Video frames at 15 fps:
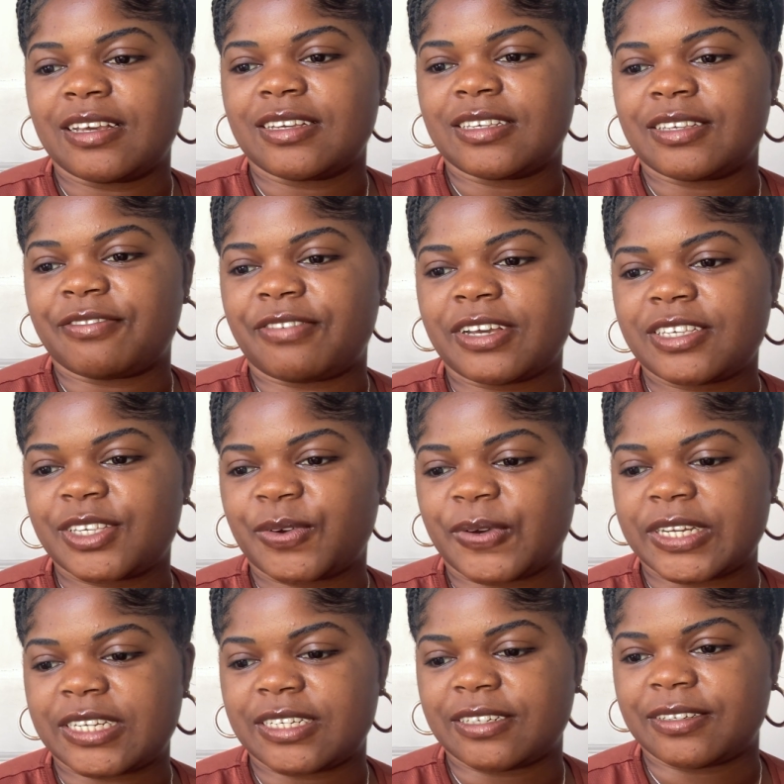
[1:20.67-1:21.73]
First
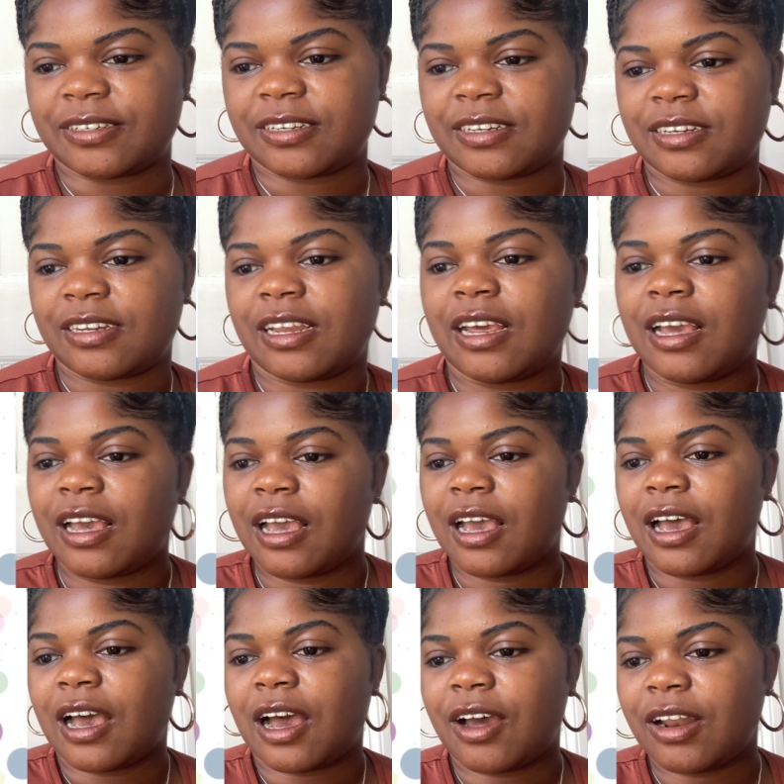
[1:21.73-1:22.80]
question.
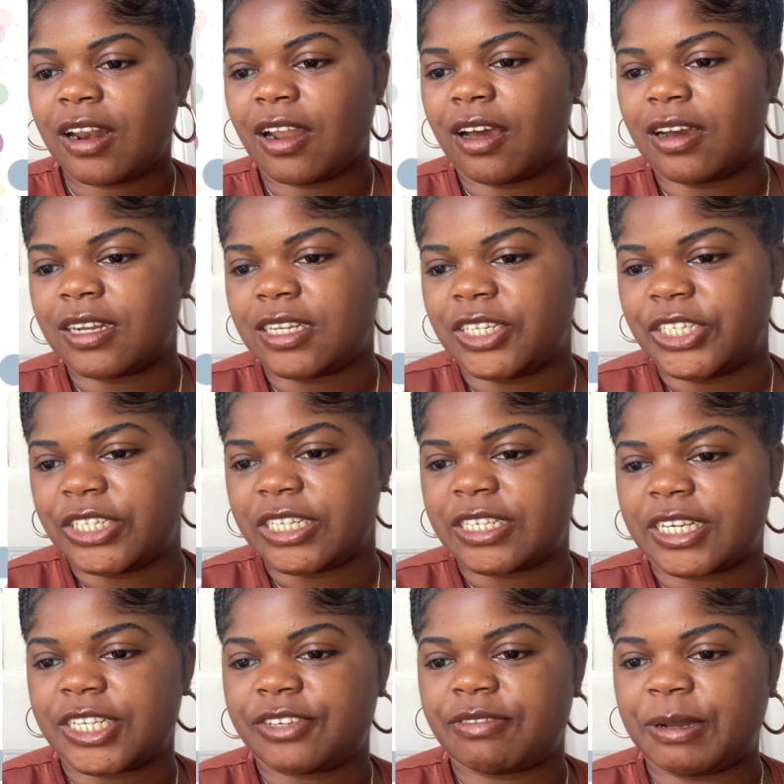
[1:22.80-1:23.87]
How long did
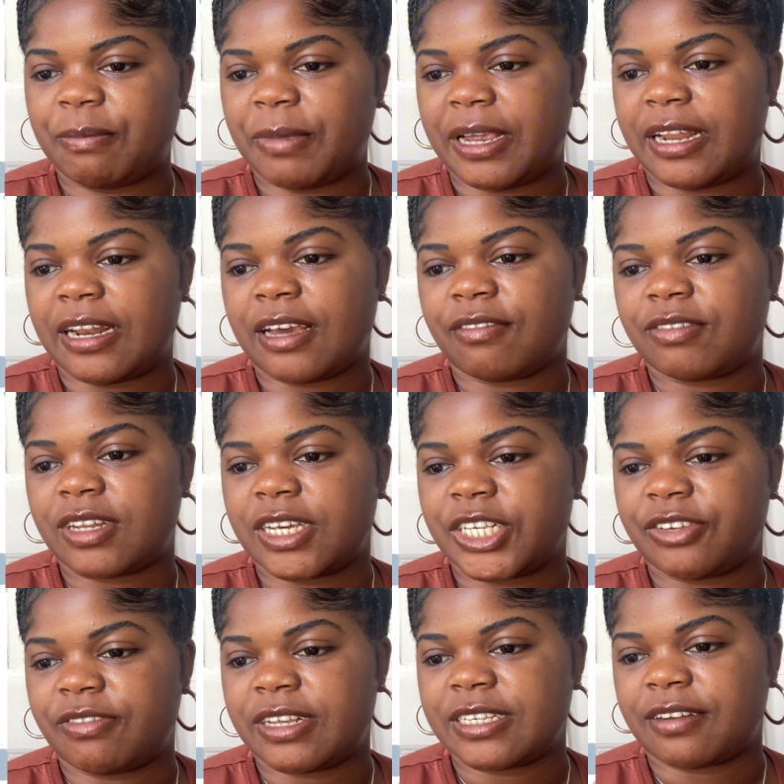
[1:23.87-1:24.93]
Jesus remain after his
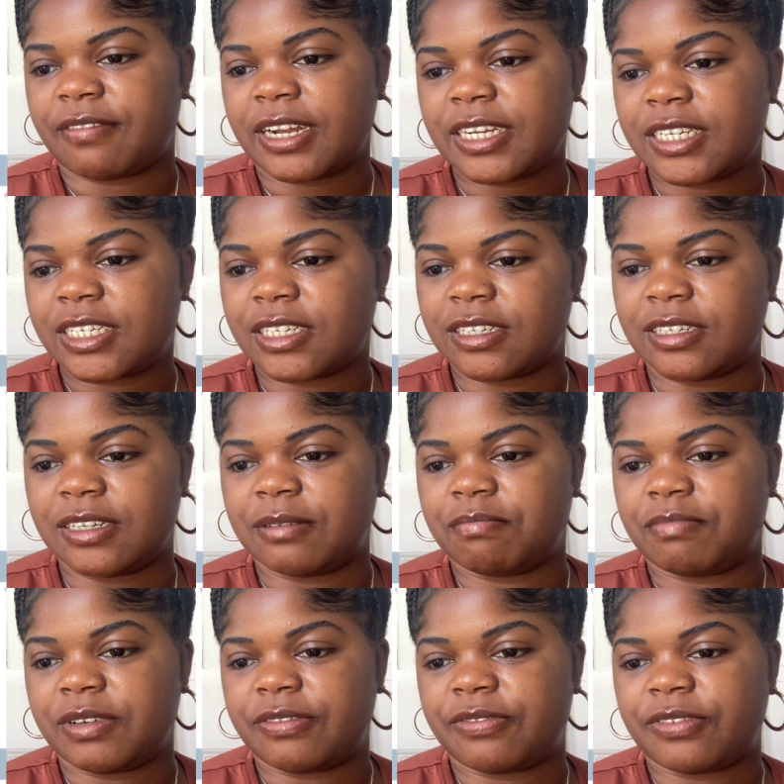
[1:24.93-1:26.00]
resurrection
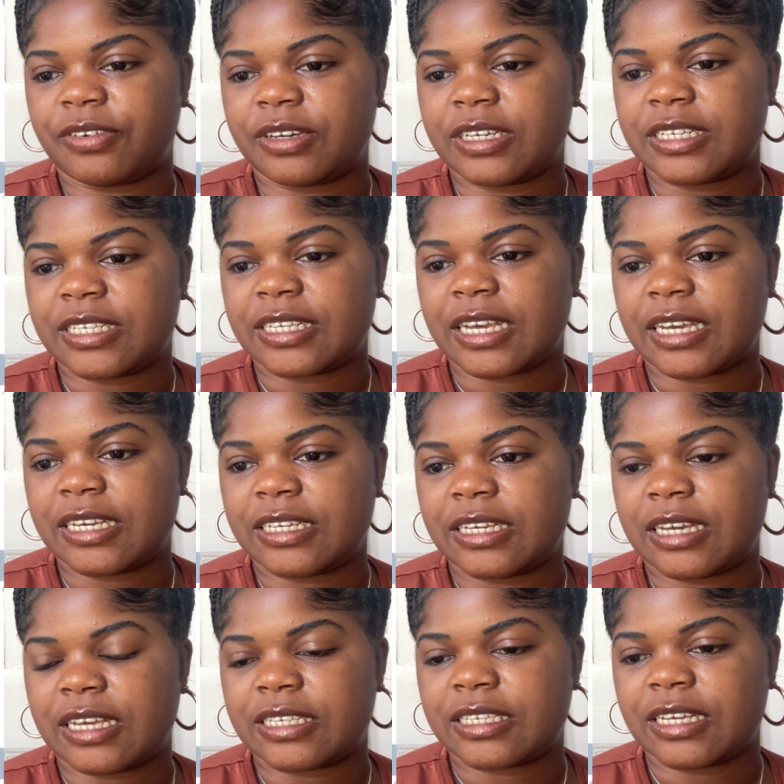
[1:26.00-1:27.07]
before he
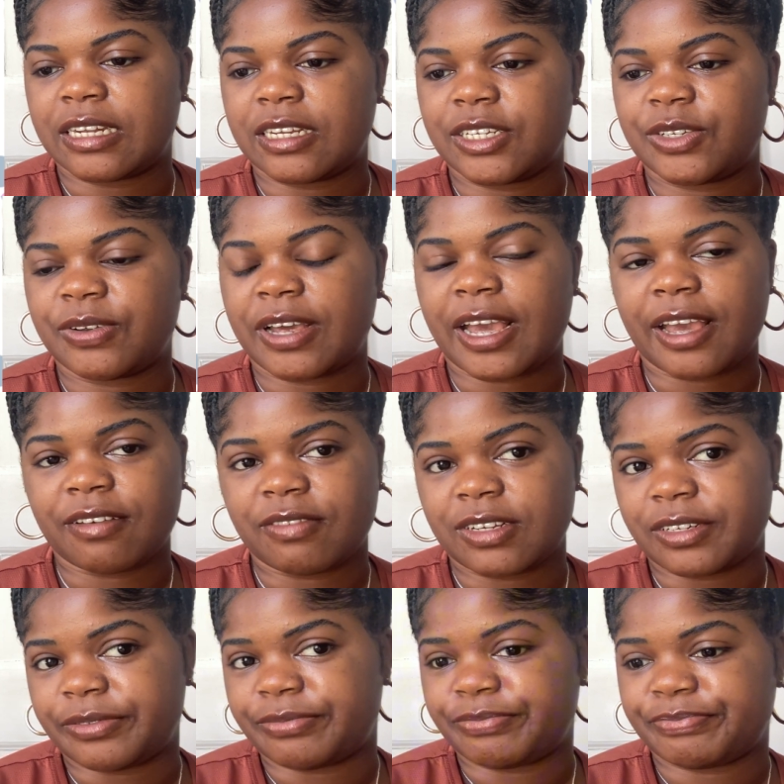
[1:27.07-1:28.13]
ascended to
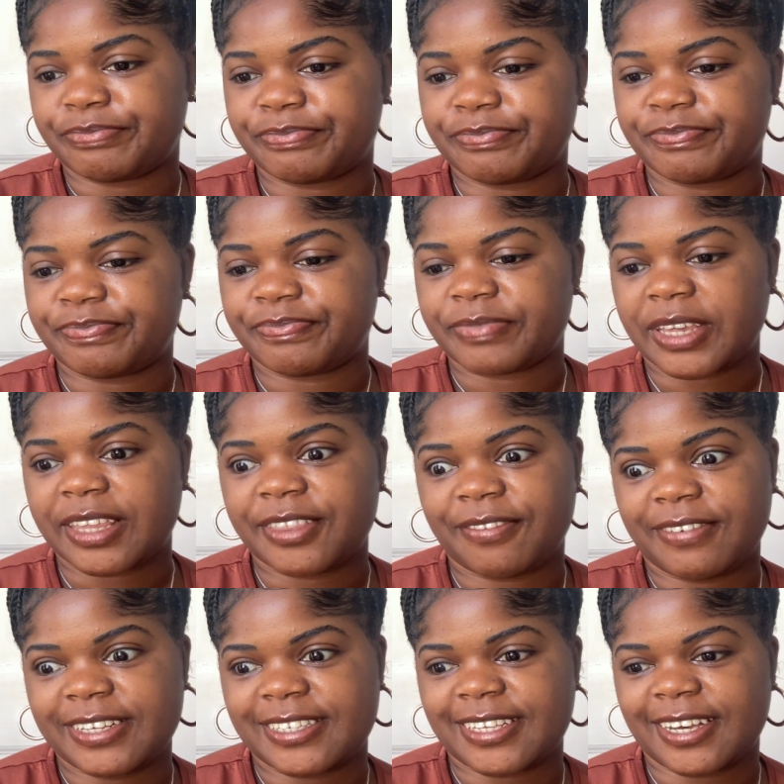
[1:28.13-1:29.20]
heaven?
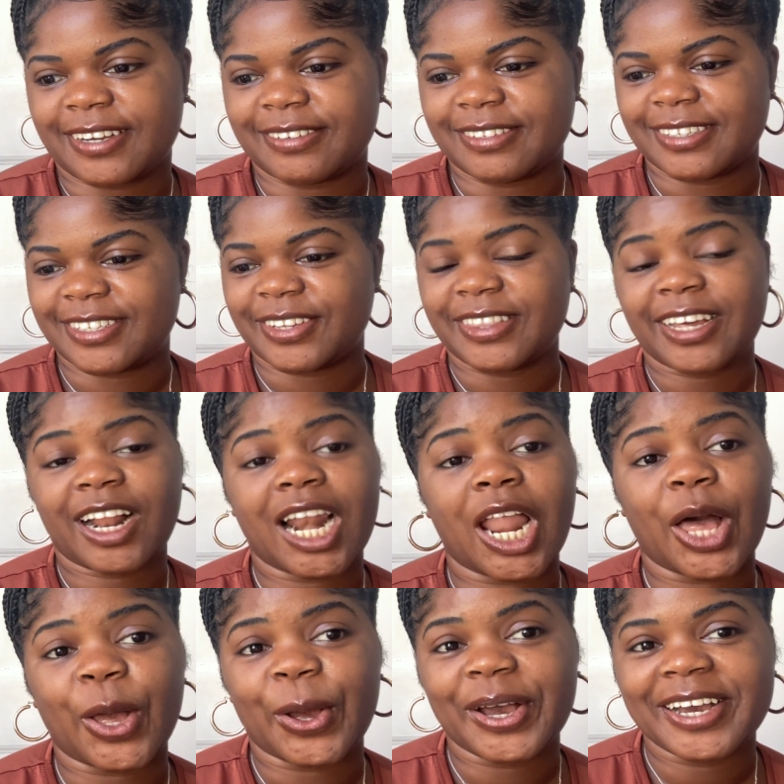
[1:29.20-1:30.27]
3 seconds on the
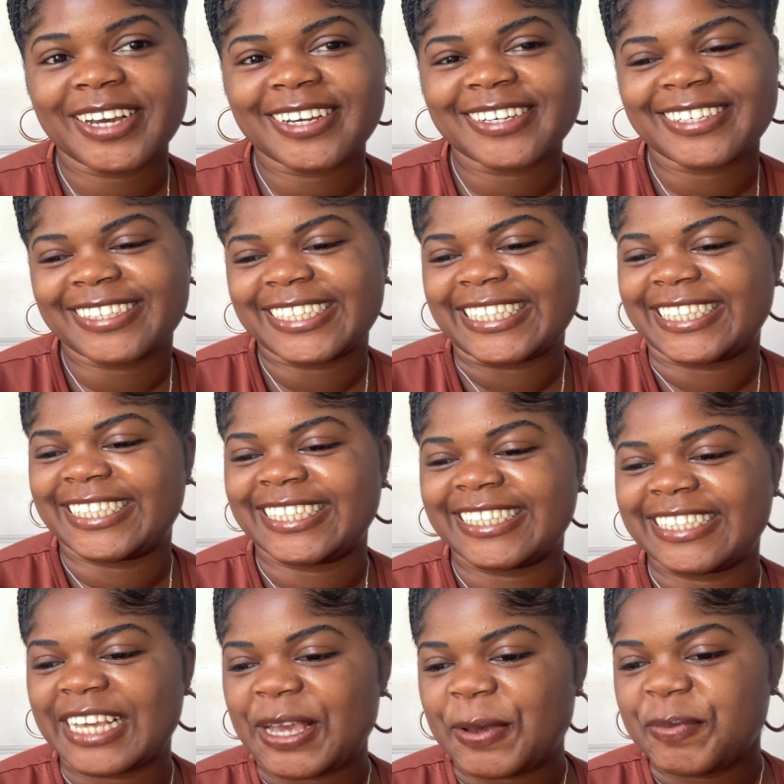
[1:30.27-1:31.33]
clock.
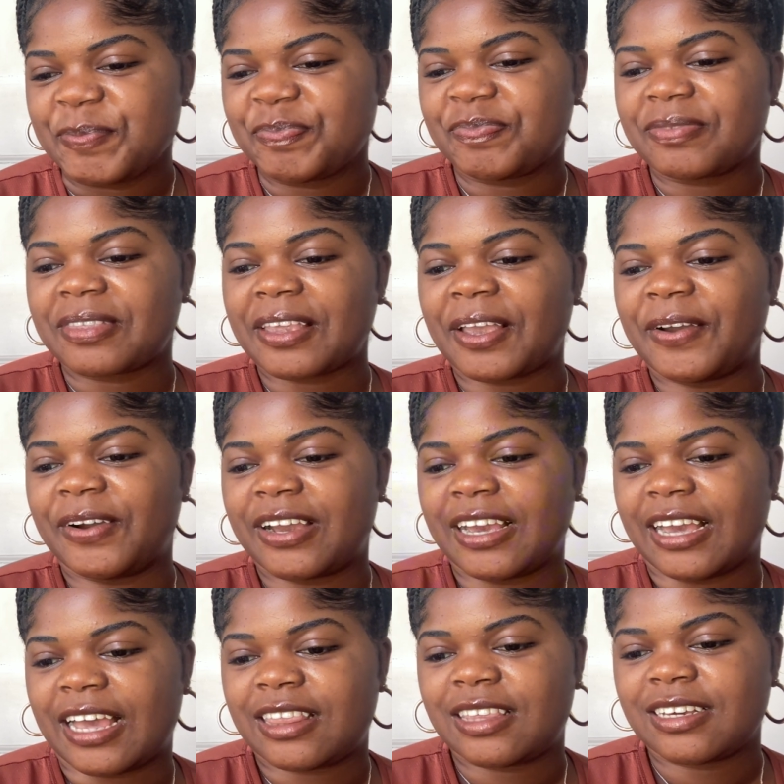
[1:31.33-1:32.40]
Okay,
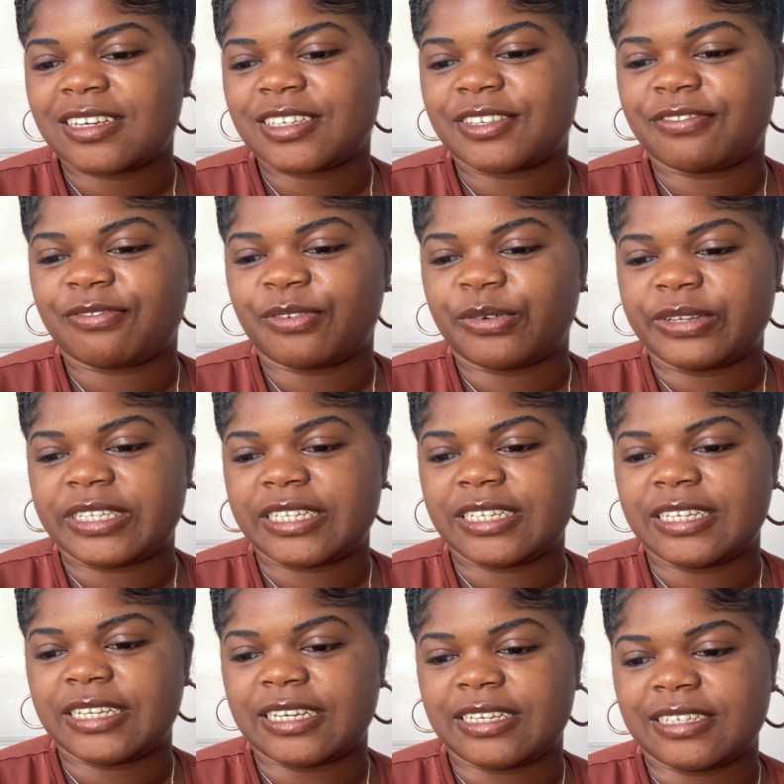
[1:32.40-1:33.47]
I think it's 40
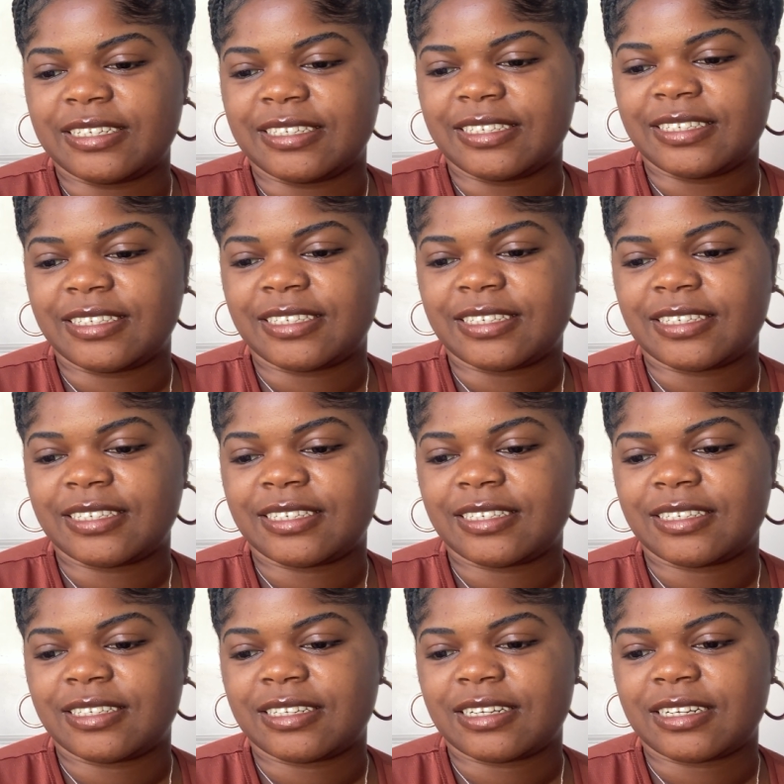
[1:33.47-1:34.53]

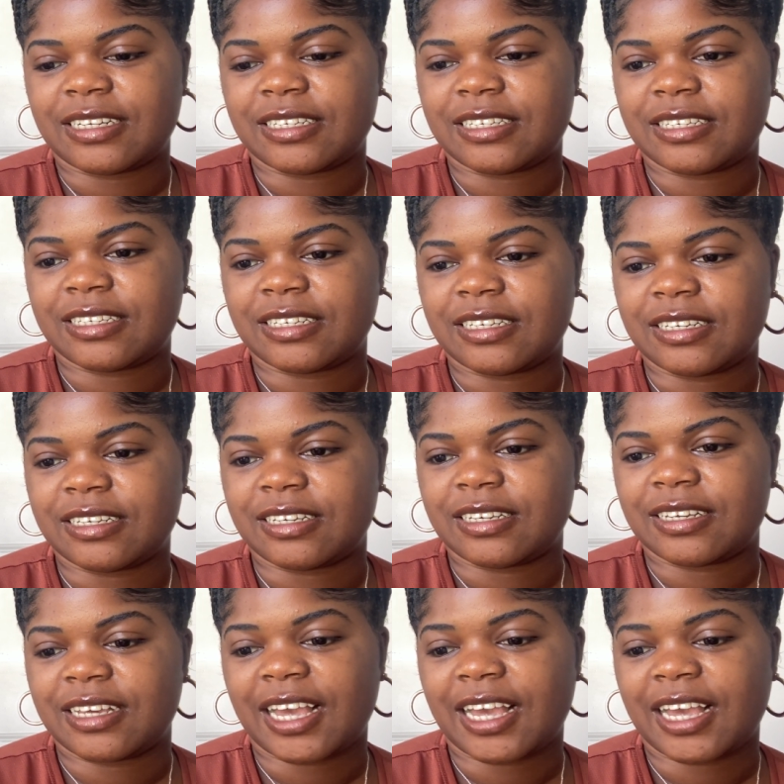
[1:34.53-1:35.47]
days. Let's see.